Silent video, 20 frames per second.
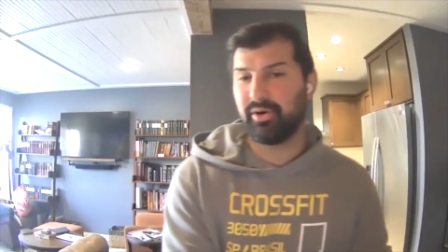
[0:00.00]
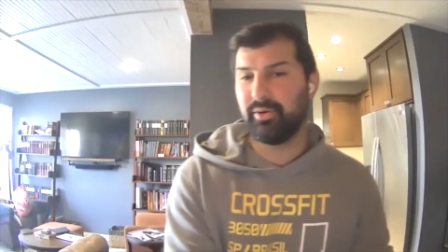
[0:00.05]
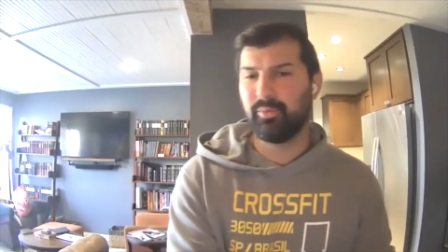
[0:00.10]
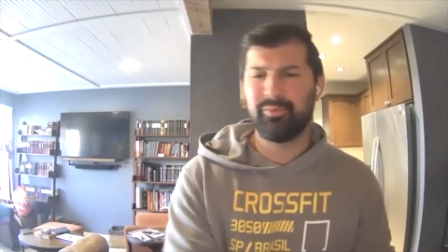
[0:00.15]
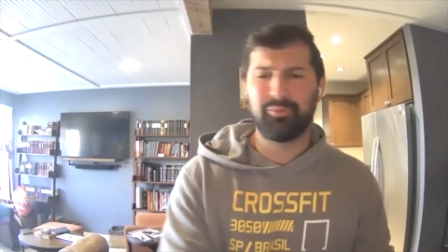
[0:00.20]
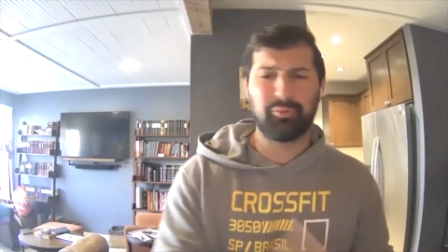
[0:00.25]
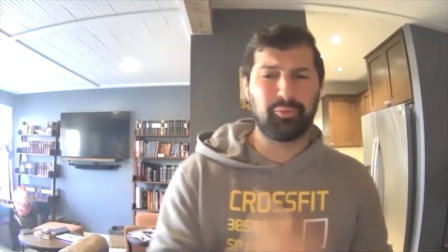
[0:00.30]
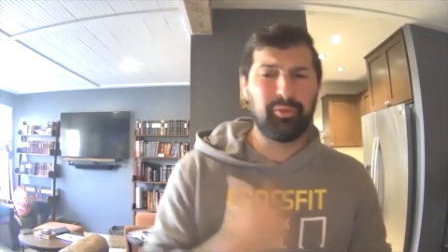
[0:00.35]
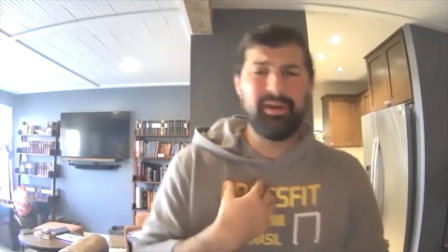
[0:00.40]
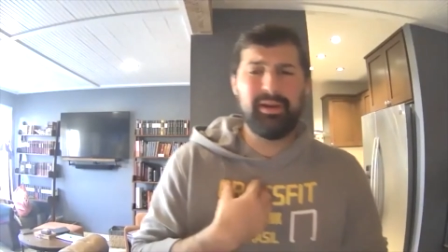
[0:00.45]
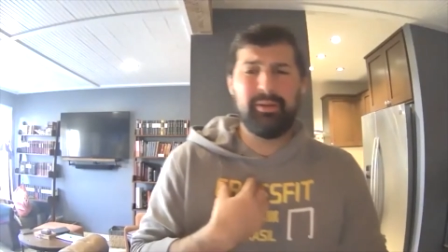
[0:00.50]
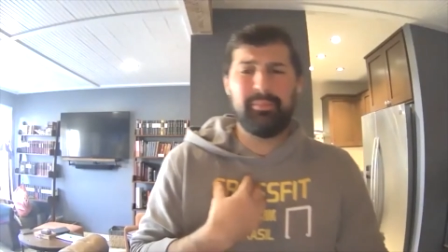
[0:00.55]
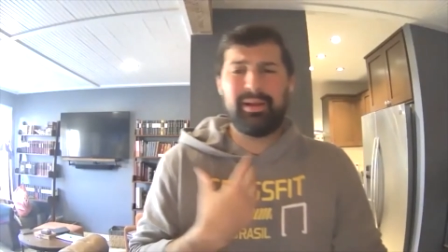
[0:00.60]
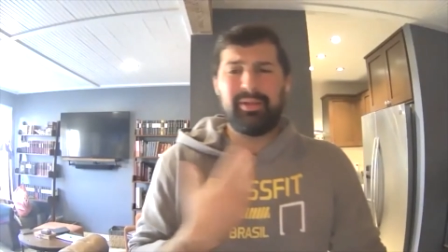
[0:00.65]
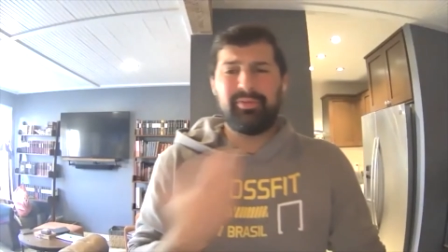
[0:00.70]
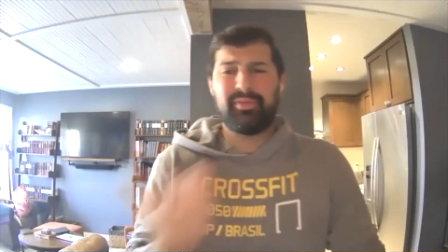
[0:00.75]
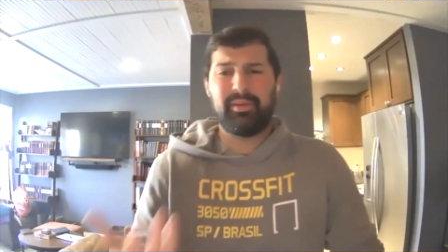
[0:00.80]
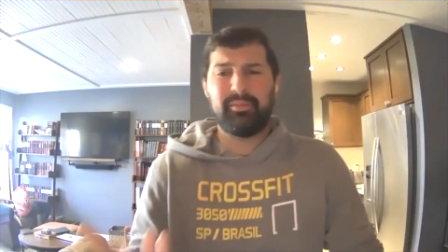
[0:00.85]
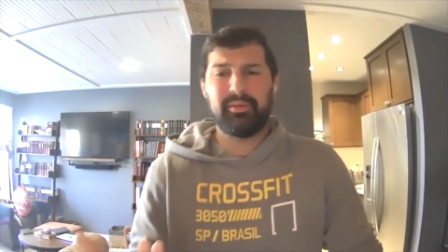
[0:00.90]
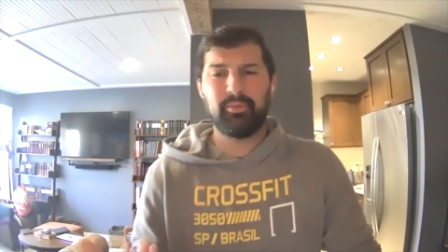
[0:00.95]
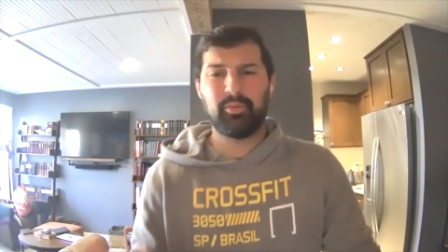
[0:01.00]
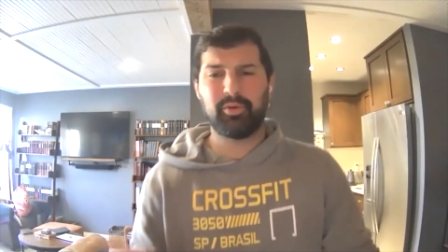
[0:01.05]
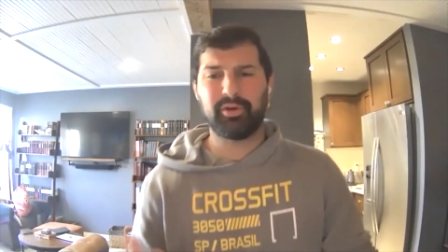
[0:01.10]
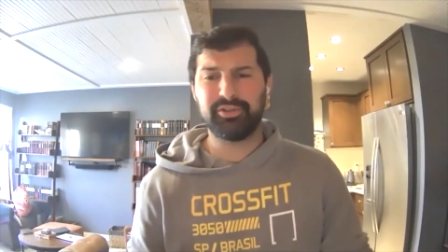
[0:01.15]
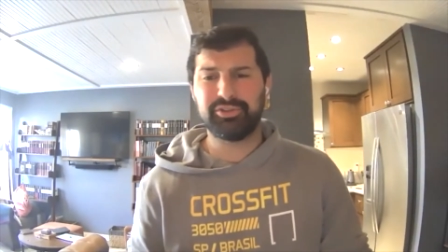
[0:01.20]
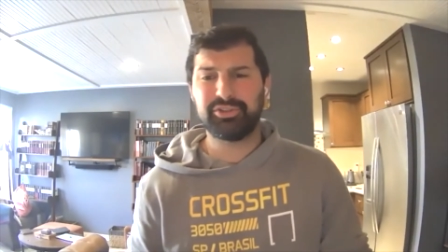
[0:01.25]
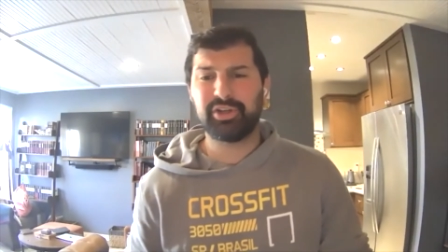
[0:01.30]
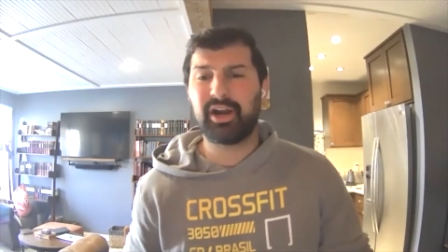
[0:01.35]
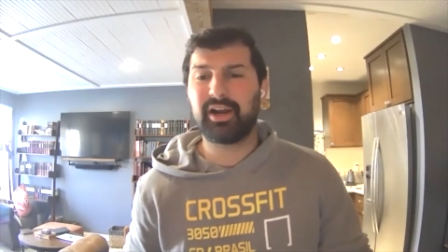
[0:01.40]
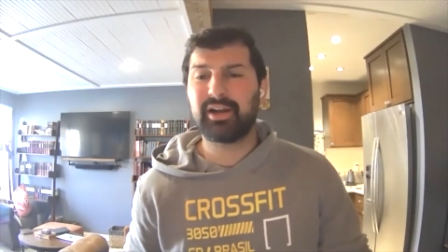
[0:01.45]
And we've written about them at Morning
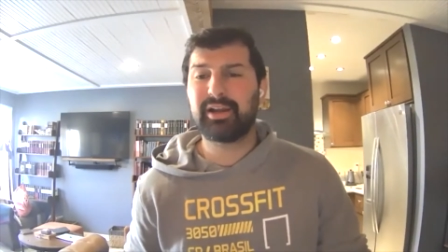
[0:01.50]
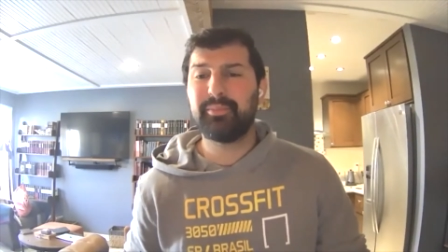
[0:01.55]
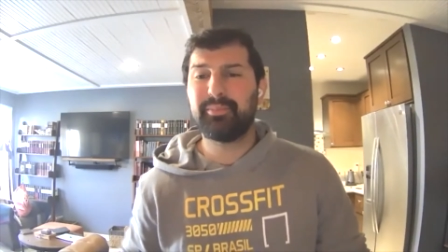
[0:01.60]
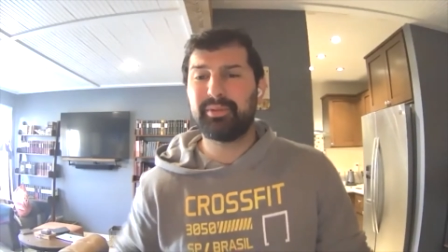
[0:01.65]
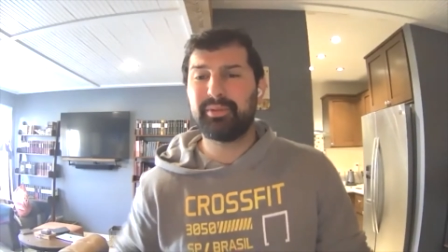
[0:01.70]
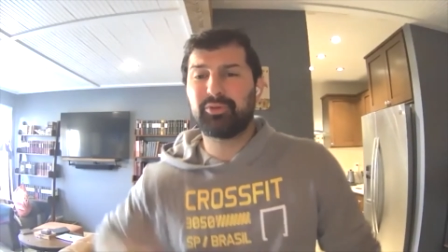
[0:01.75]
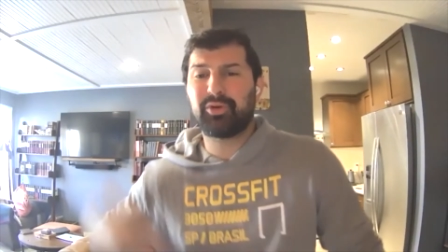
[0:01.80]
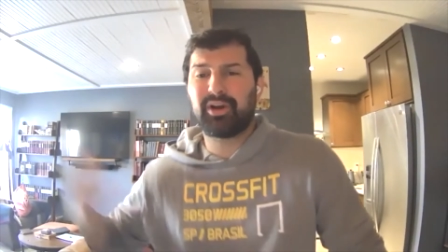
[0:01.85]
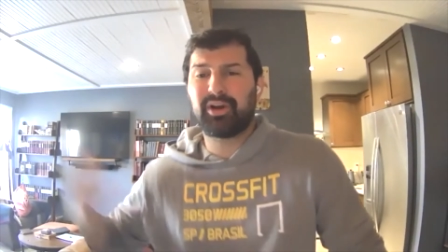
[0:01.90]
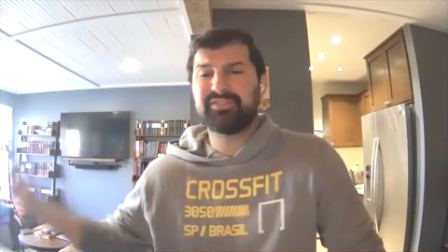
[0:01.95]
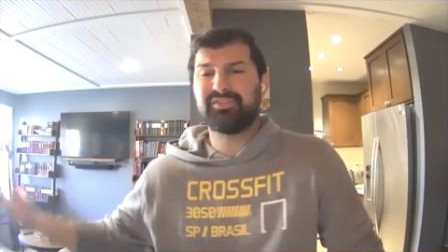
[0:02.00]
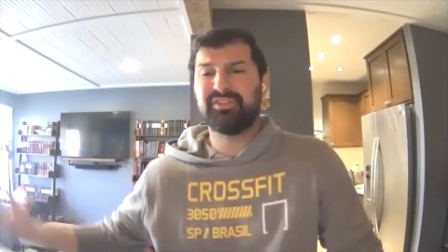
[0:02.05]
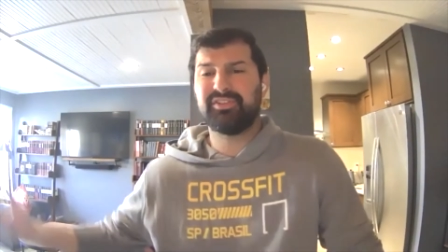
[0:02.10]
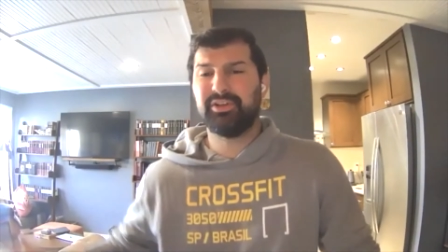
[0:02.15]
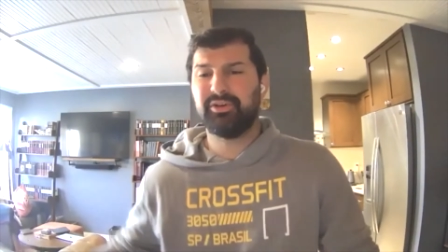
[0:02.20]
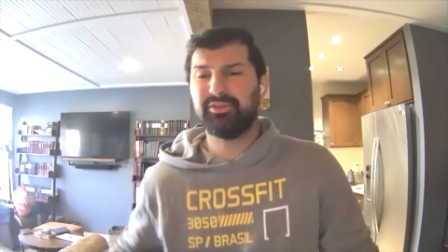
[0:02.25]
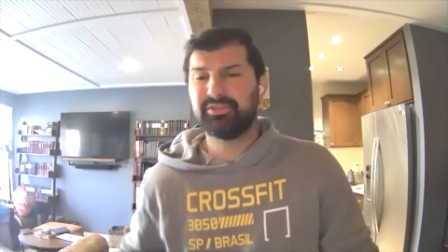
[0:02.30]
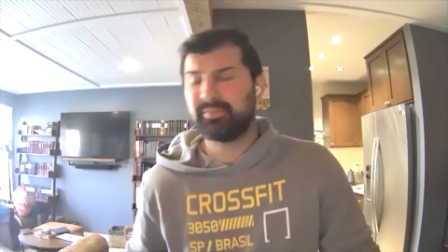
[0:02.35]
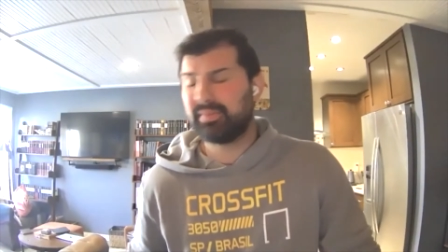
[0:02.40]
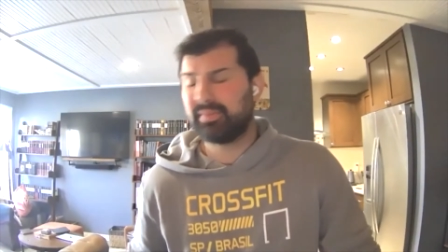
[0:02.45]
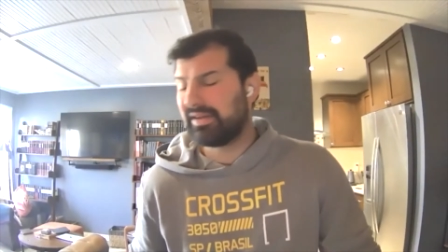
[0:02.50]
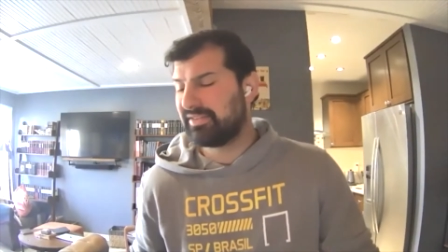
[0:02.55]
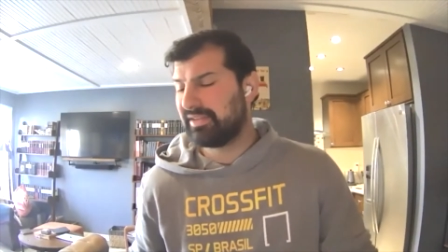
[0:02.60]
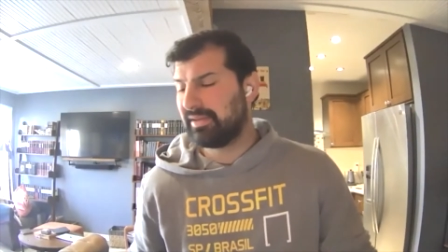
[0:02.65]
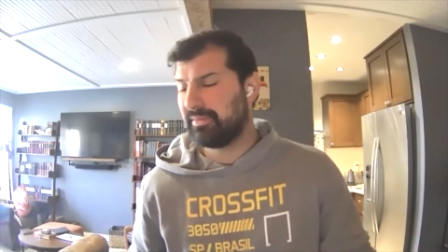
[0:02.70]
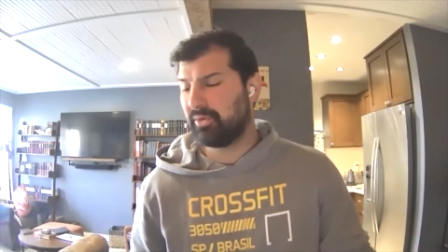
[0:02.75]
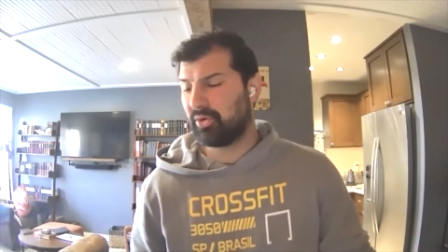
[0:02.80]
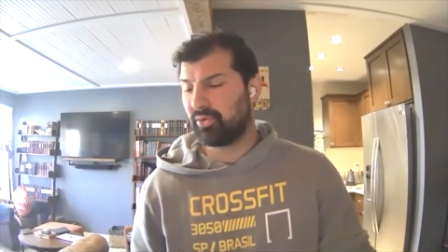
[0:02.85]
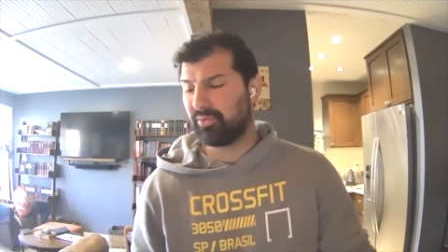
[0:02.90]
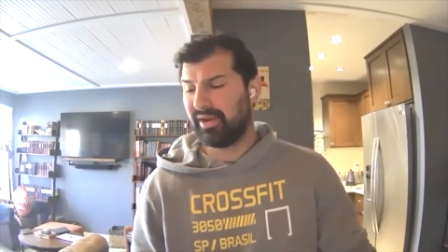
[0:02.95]
Chalk Up, and CrossFit knows about
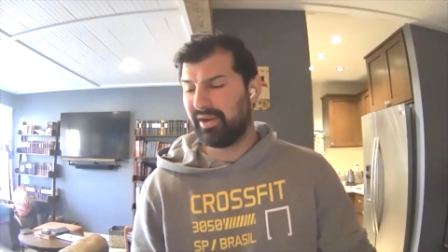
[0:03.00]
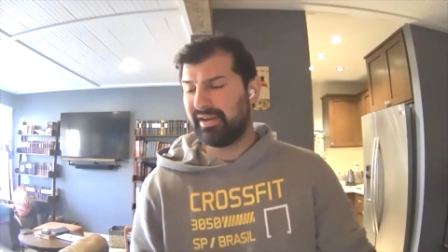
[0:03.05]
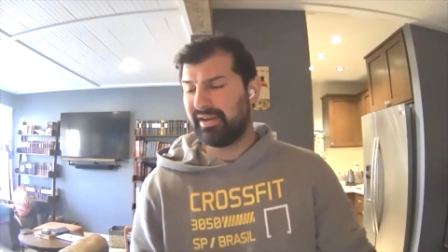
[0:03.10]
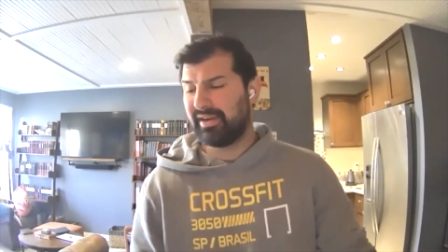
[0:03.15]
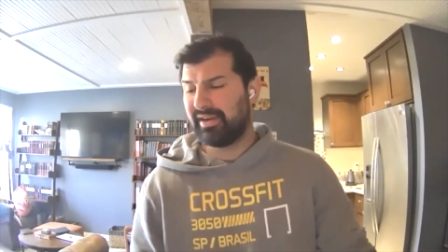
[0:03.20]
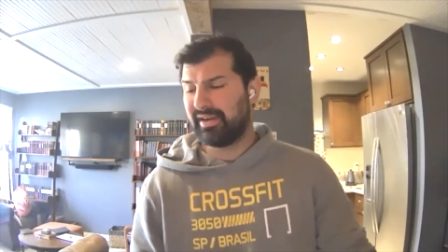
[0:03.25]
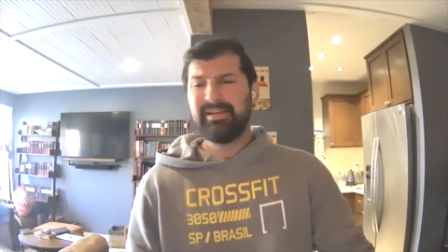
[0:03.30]
them already.